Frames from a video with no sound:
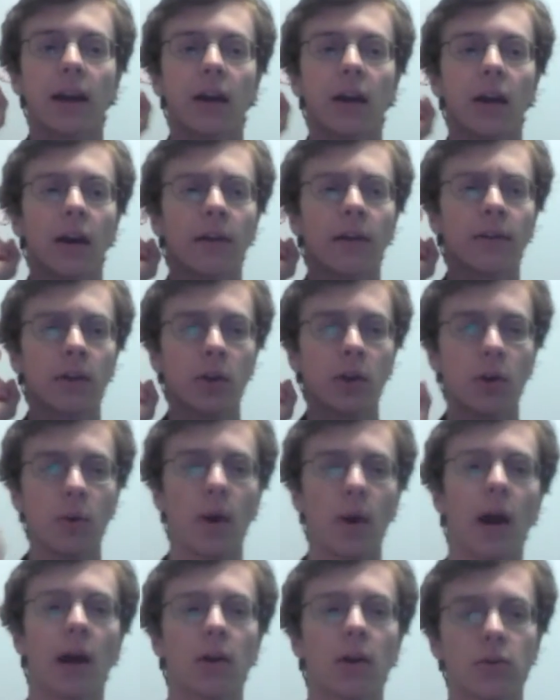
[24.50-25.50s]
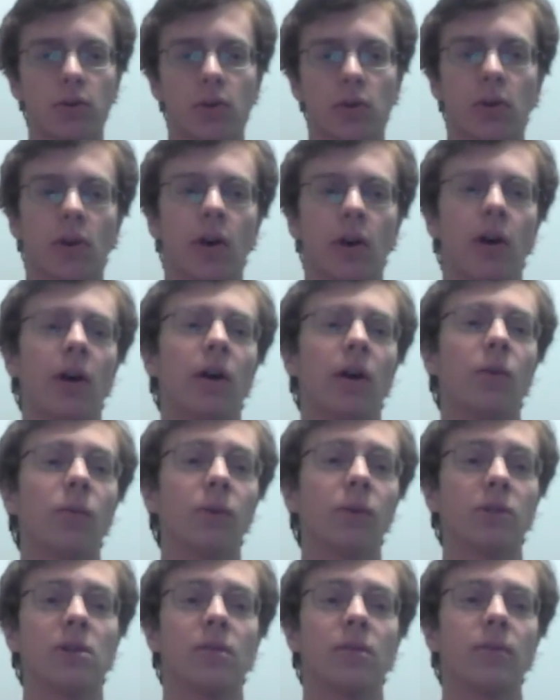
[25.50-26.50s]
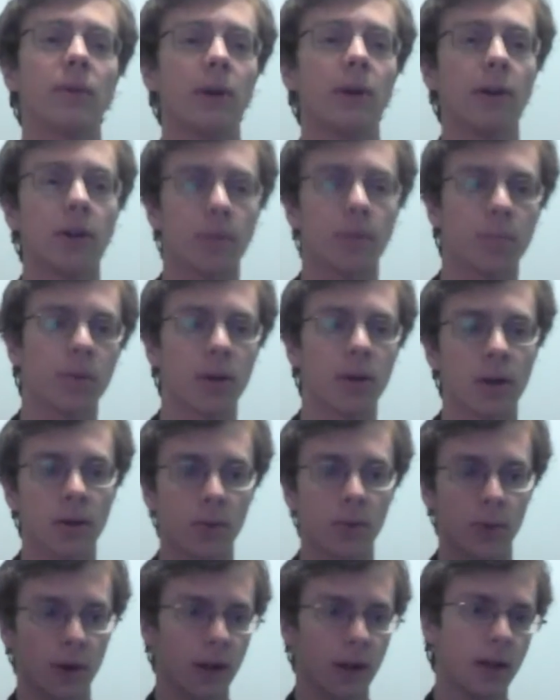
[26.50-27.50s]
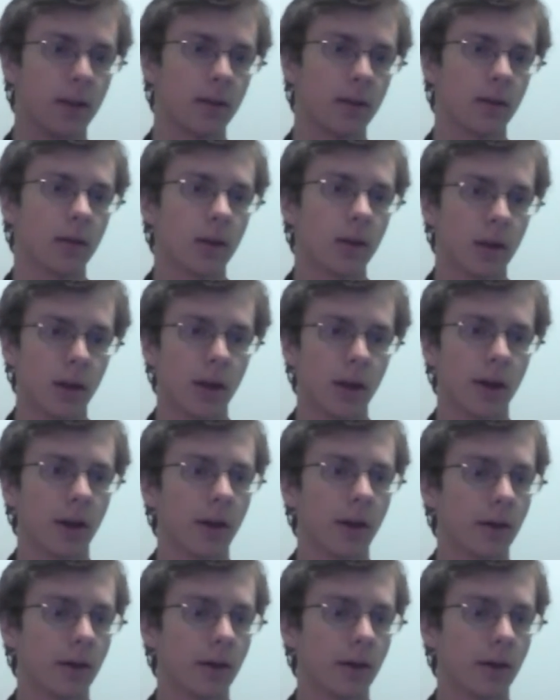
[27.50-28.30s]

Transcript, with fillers: And I have a new outro card, which I'm going to play right